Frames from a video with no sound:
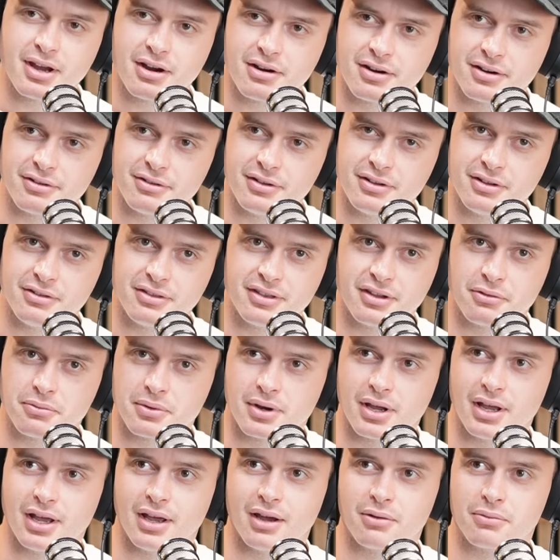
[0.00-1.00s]
hearing that
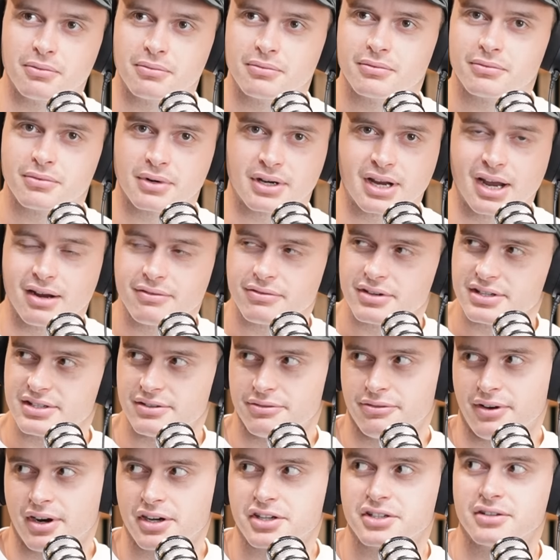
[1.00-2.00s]
uh, recovery is a
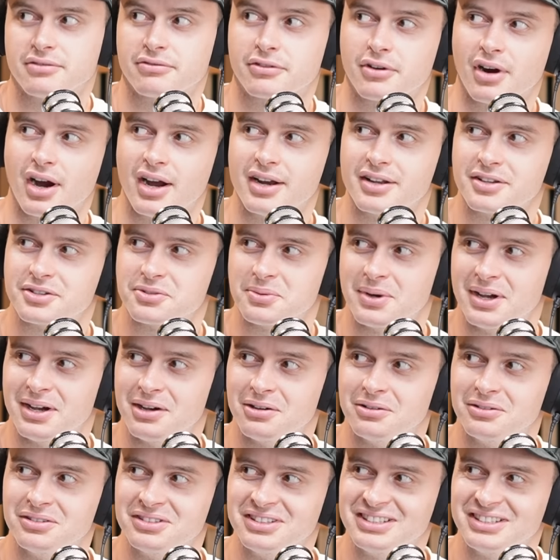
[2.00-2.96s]
function of grade as well.